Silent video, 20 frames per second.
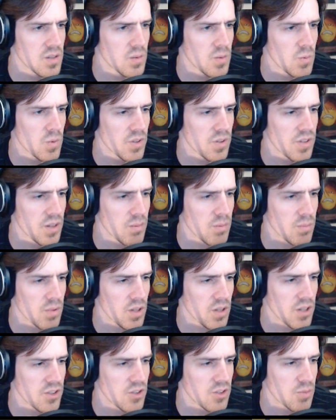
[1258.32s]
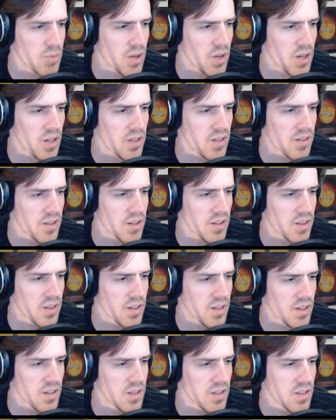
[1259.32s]
is that blood spot? Is that a
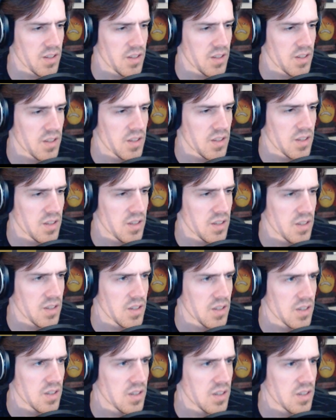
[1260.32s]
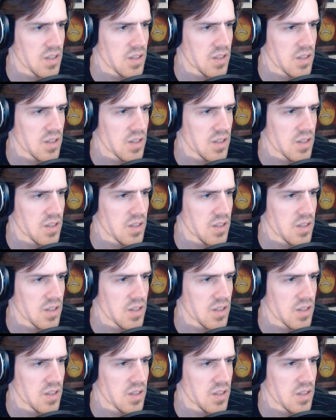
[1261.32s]
thing? Can